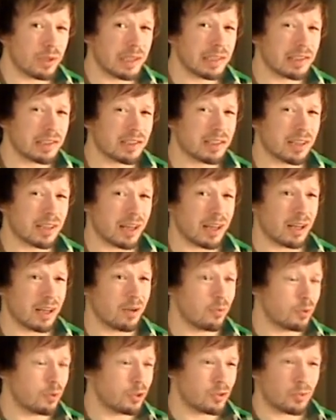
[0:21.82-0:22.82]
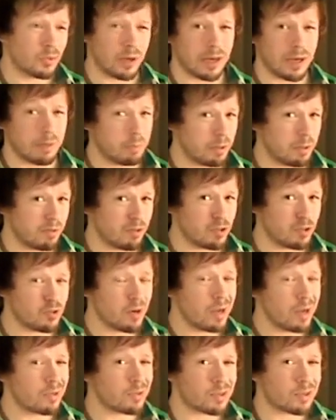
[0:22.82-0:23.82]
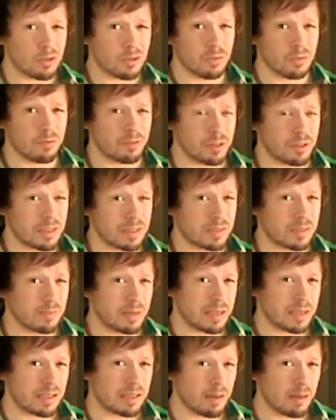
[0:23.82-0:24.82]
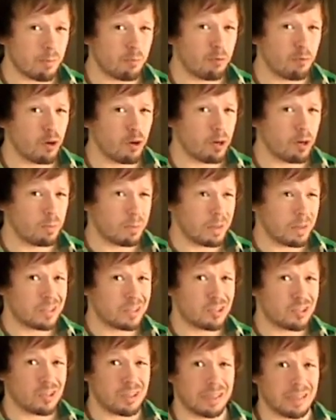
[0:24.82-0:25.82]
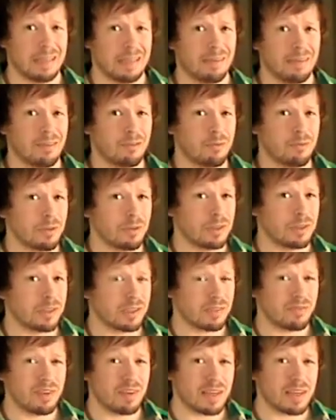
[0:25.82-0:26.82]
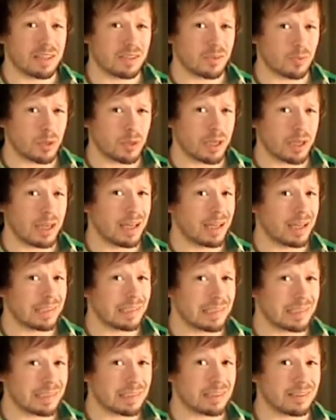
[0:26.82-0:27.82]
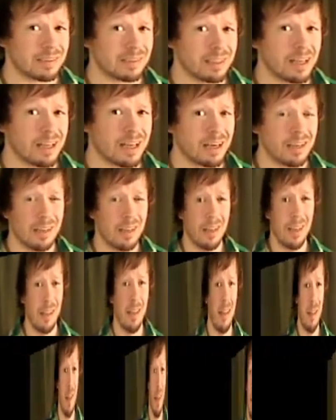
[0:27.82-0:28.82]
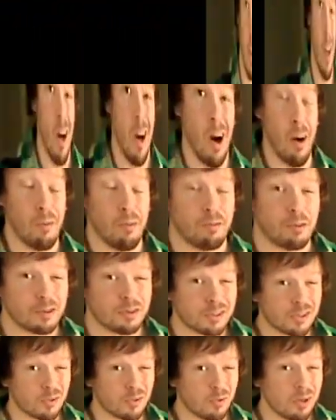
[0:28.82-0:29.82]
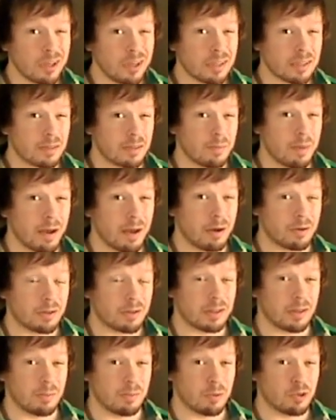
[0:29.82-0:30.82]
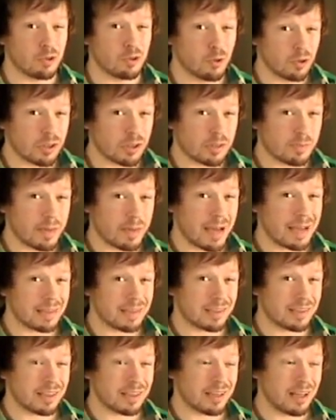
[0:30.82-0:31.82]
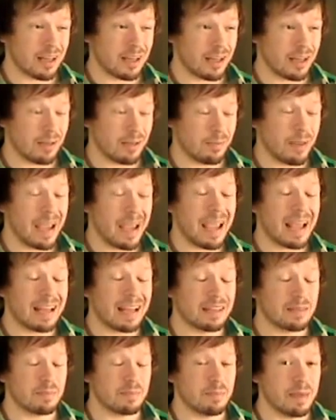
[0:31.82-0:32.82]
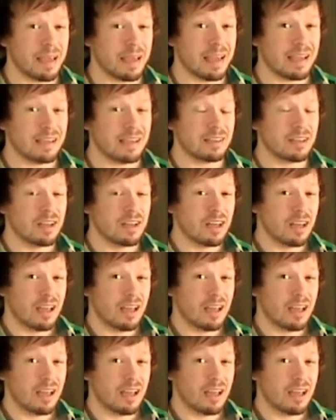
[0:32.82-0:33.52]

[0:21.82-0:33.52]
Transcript: weeks, which we had a bit of a drought, so hopefully this makes up for it, but let's try to get through this as fast as we can, because it's a lot. Our first story is about Majora's Mask, handmade